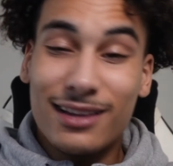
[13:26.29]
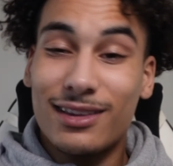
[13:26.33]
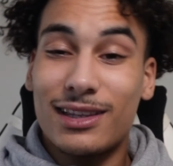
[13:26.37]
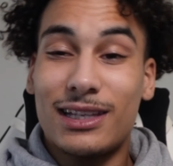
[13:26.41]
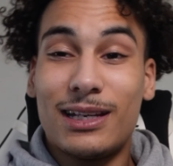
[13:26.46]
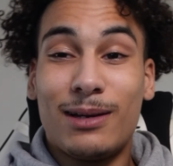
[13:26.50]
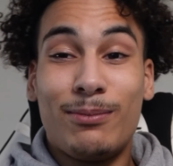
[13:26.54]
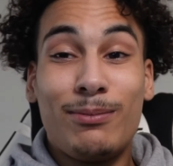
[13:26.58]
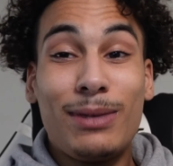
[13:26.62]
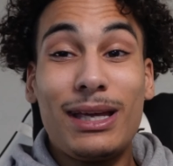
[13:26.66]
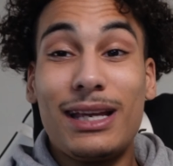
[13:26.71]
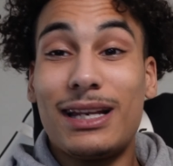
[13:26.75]

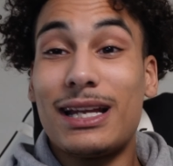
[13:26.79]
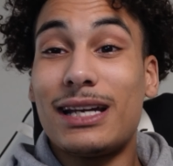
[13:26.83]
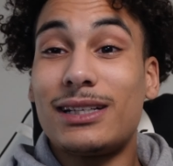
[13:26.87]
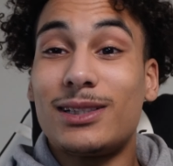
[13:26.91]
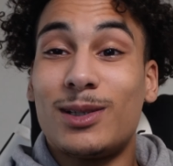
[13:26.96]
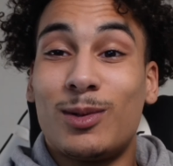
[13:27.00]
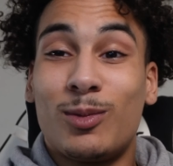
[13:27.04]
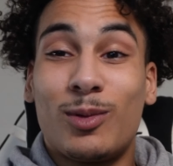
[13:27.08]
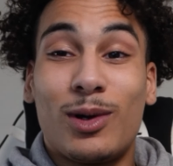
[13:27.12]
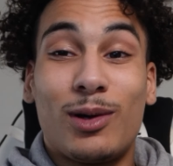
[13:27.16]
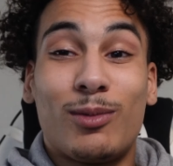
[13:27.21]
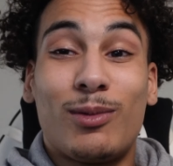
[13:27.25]
To me, that's
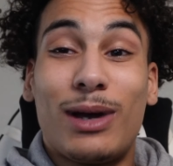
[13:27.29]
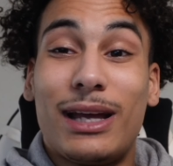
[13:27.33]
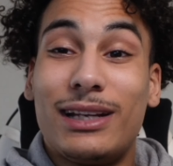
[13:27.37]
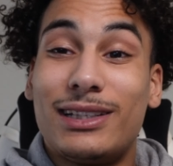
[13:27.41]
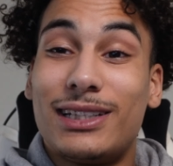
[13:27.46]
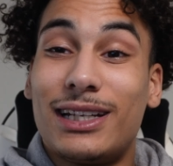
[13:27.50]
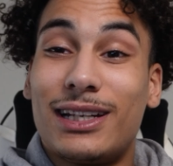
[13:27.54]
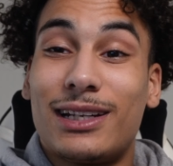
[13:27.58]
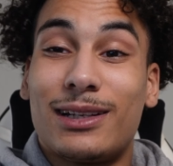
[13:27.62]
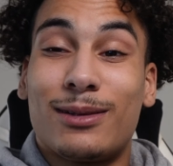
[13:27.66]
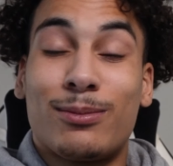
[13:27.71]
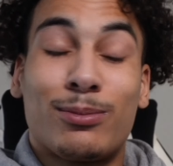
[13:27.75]
a one way
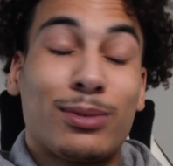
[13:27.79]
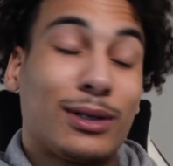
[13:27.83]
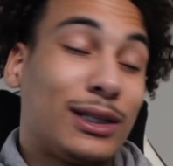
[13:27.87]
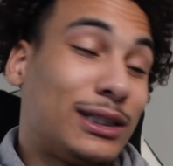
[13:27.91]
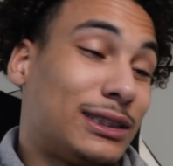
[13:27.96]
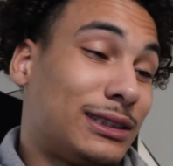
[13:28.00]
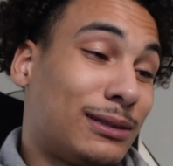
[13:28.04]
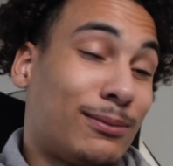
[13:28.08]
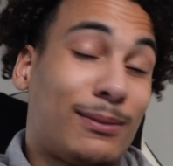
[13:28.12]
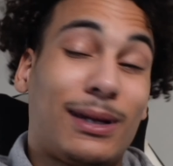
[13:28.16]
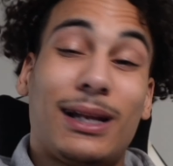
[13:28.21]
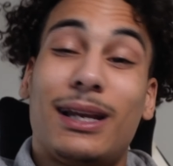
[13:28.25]
ticket to
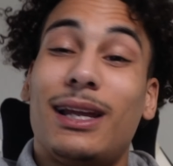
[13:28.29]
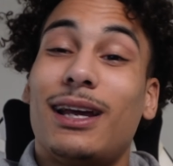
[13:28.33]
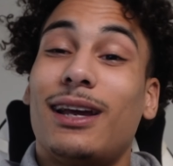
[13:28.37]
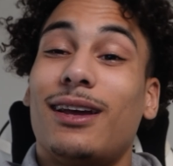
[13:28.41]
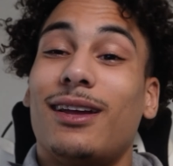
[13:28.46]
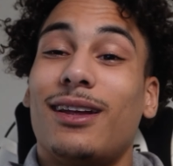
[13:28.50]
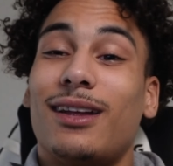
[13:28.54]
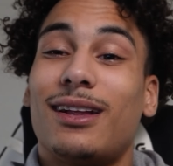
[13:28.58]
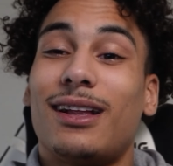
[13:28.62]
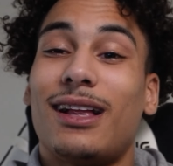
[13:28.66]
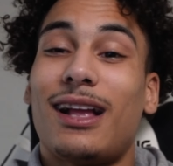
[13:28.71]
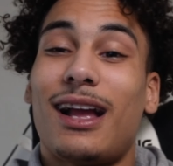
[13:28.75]
prison, my nigga.
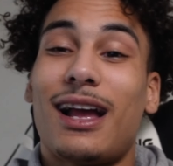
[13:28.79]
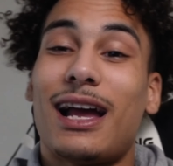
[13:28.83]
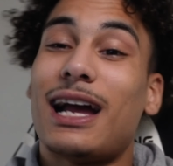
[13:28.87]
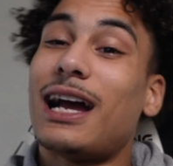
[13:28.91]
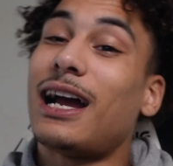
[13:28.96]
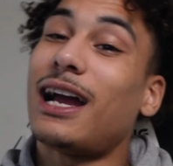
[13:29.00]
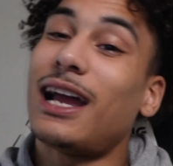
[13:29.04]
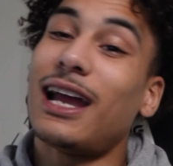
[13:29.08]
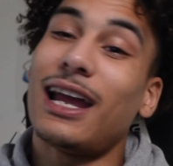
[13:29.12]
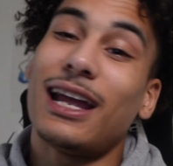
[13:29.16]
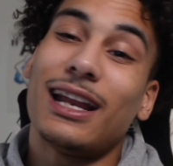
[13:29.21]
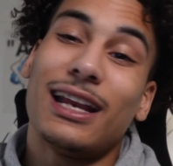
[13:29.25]
Now,
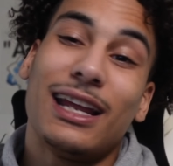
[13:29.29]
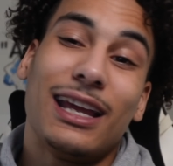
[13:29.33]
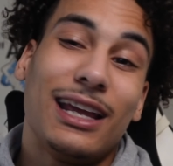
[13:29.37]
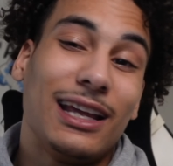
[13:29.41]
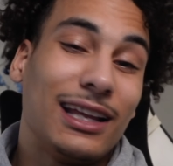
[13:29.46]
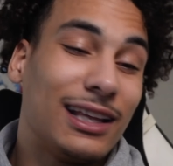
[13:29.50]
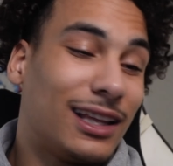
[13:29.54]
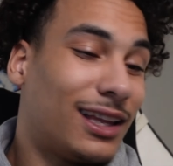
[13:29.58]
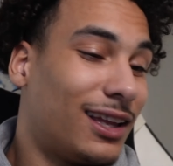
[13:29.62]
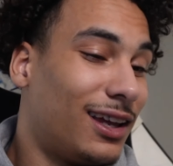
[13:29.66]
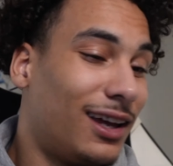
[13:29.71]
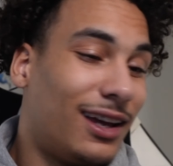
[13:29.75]
I
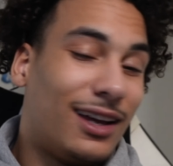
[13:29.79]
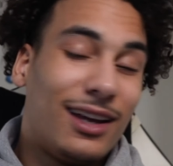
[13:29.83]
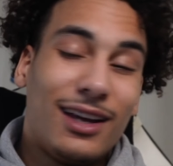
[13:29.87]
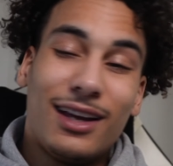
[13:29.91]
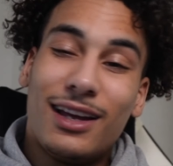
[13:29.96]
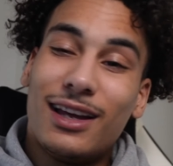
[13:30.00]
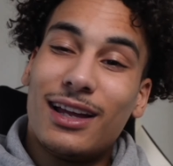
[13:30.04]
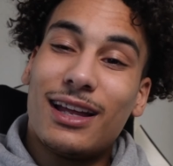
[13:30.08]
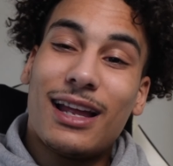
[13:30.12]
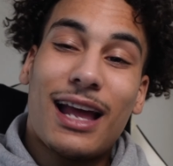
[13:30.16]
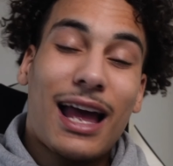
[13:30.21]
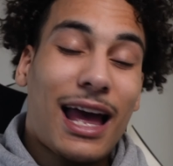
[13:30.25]
ain't
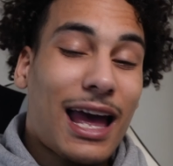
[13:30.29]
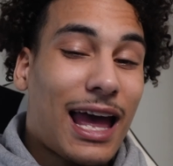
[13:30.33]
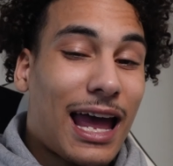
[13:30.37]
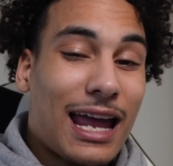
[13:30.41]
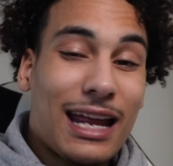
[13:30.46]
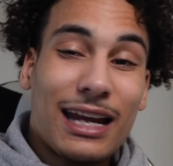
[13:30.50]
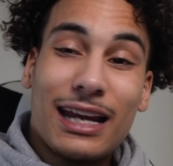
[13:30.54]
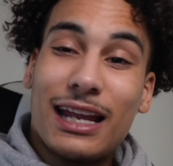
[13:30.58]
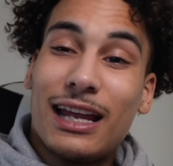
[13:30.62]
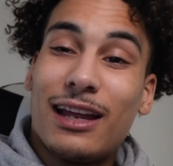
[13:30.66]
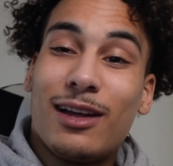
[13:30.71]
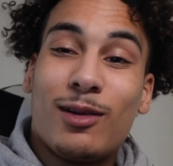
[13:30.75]
I
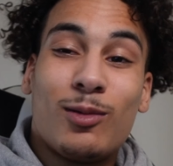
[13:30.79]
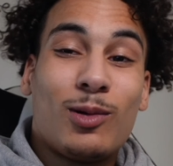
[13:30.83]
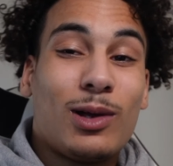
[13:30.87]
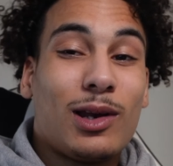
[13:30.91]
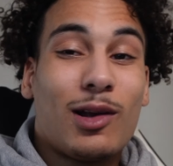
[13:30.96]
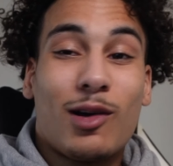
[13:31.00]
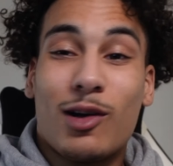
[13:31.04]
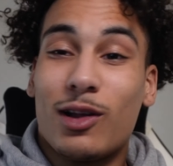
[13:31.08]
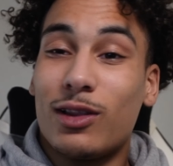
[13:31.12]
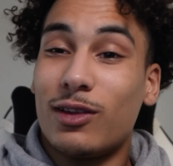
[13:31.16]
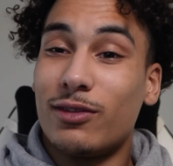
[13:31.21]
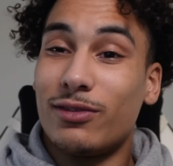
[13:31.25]
ain't even with
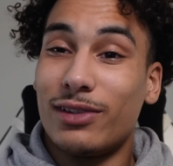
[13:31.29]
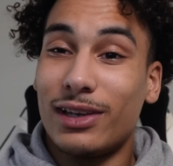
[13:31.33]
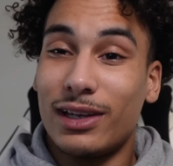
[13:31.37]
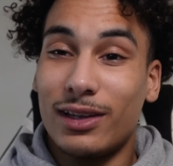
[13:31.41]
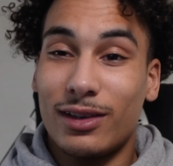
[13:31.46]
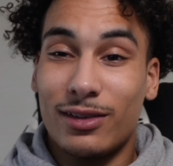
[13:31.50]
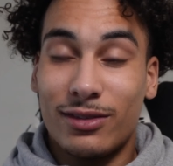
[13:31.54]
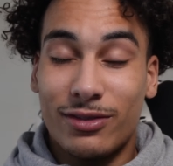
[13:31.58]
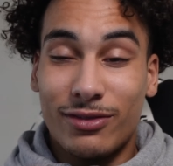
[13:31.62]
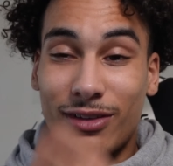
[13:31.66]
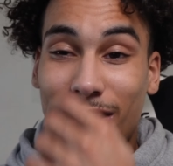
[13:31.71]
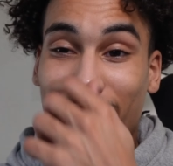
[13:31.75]
all of it.
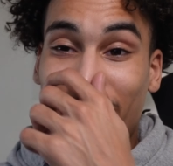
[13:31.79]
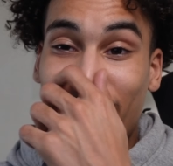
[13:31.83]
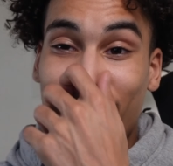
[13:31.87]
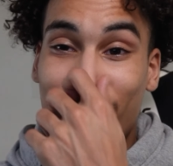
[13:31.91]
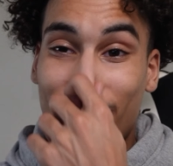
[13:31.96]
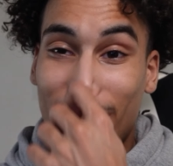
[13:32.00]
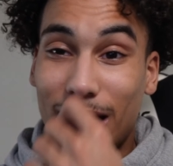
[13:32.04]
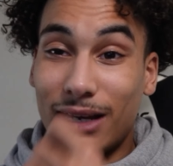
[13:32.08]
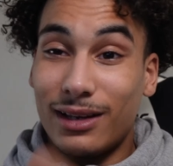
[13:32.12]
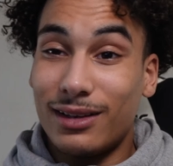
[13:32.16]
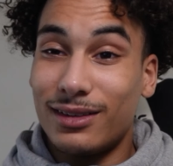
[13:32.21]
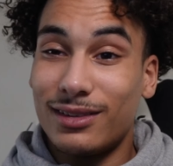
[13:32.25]
You feel
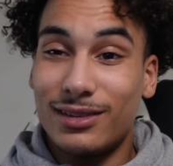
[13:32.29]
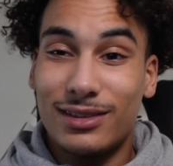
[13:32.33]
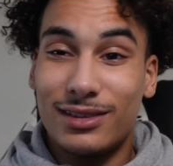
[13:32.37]
me?